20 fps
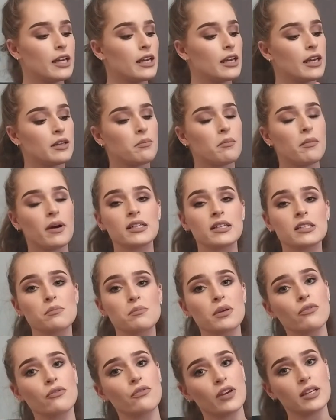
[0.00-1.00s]
It must be
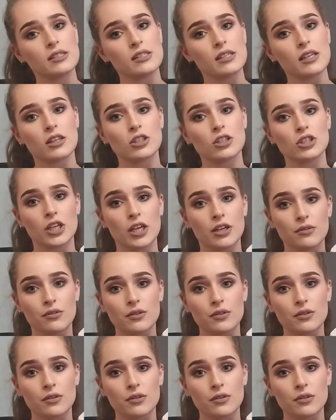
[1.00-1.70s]
facing the general